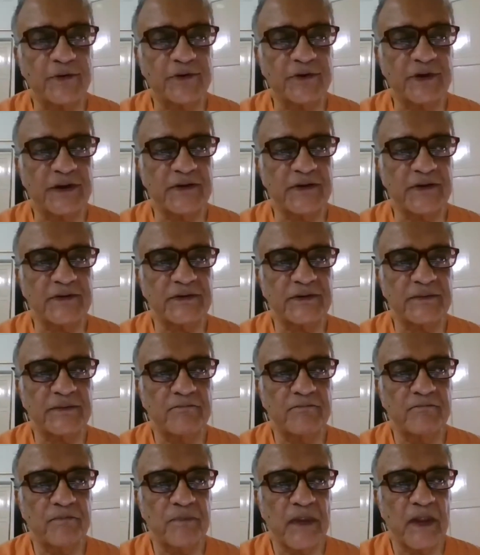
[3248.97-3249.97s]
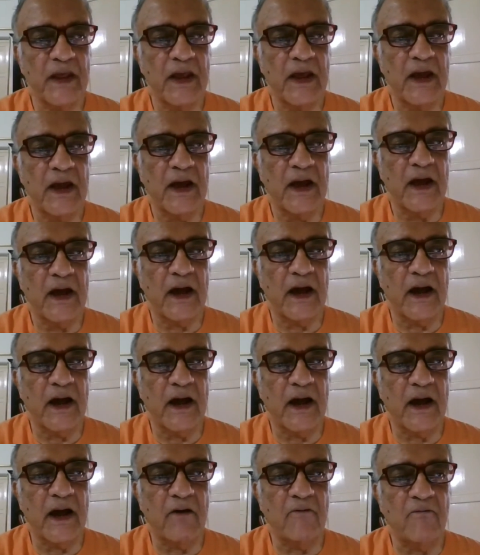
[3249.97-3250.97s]
process.
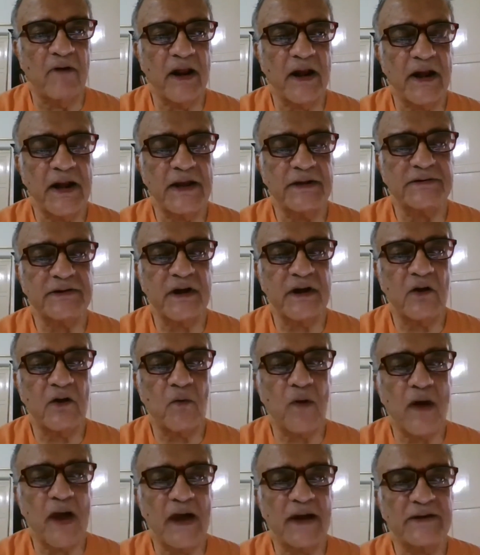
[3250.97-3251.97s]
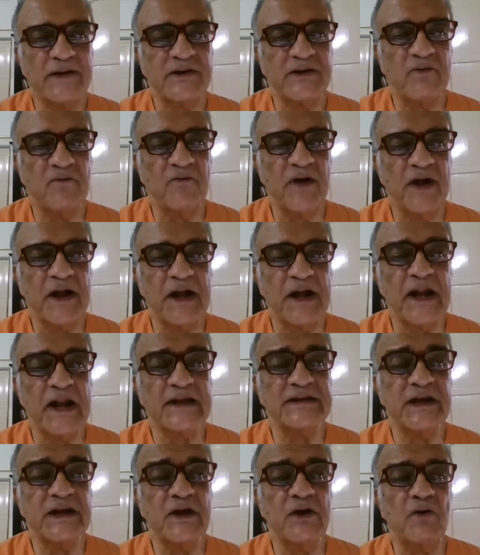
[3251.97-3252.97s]
Awareness requires a
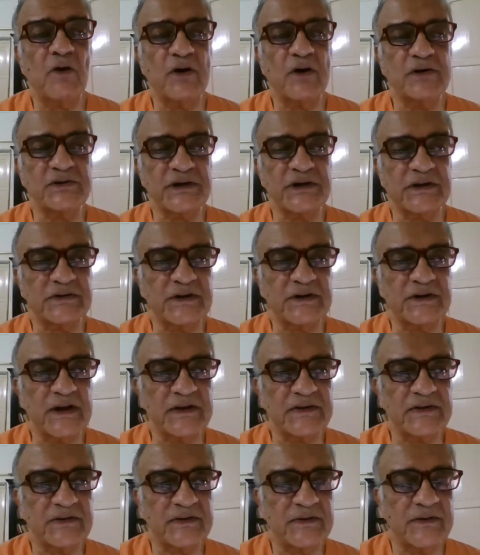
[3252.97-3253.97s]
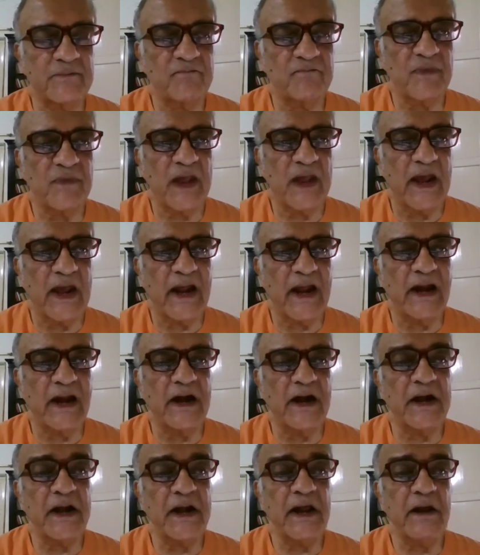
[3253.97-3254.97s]
witnessing consciousness, a
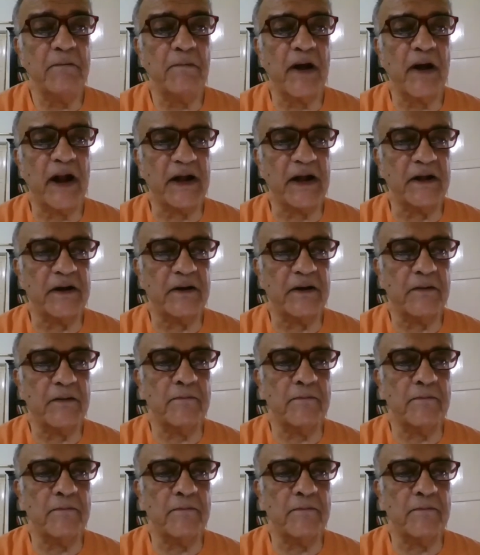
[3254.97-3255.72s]
learning mind.